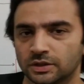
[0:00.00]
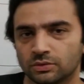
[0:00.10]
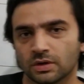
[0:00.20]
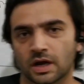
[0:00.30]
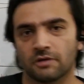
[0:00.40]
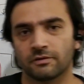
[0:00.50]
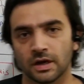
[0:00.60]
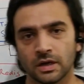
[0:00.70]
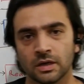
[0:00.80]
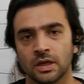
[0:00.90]
into a
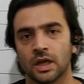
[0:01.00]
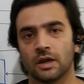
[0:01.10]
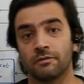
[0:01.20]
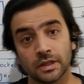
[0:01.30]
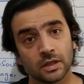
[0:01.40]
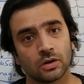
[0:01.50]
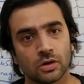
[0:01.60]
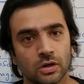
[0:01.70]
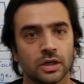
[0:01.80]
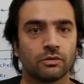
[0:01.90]
Kafka whether or
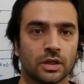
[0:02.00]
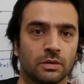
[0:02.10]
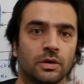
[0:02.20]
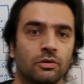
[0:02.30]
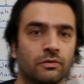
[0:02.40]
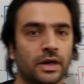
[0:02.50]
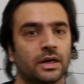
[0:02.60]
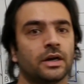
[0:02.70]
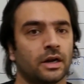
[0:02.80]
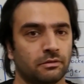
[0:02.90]
not it was able to find
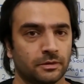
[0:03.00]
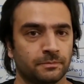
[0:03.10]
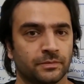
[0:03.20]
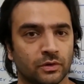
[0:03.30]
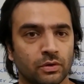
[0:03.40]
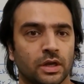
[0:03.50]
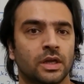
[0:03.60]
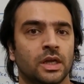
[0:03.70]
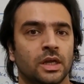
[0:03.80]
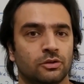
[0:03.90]
a driver. Okay,
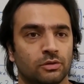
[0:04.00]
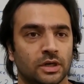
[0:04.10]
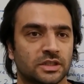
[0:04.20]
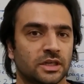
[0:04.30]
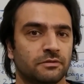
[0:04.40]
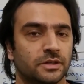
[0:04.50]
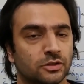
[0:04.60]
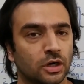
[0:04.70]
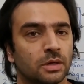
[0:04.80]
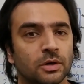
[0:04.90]
so let's say if it's
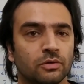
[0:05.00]
not able